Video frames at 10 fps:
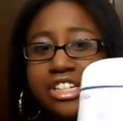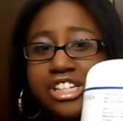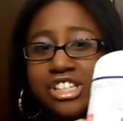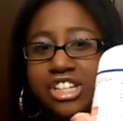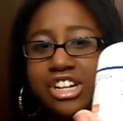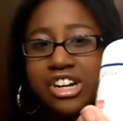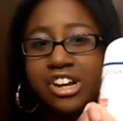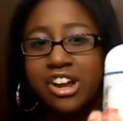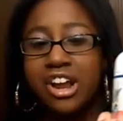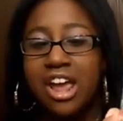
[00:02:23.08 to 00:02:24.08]

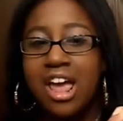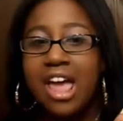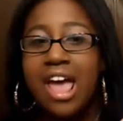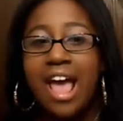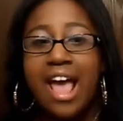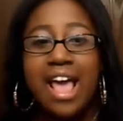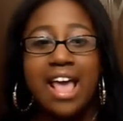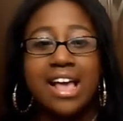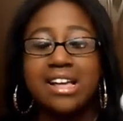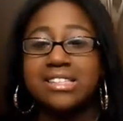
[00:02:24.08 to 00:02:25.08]
conditioner,
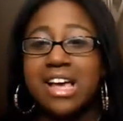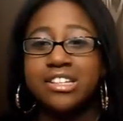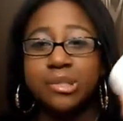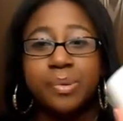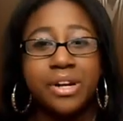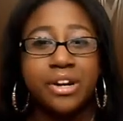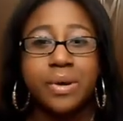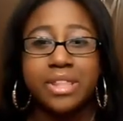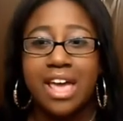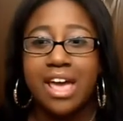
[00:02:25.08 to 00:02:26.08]
and I just put
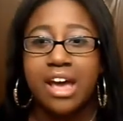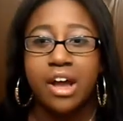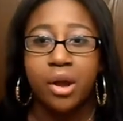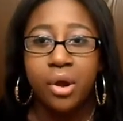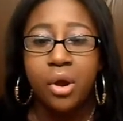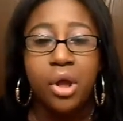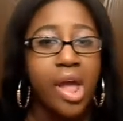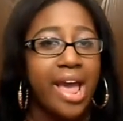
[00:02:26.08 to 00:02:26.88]
it on the hair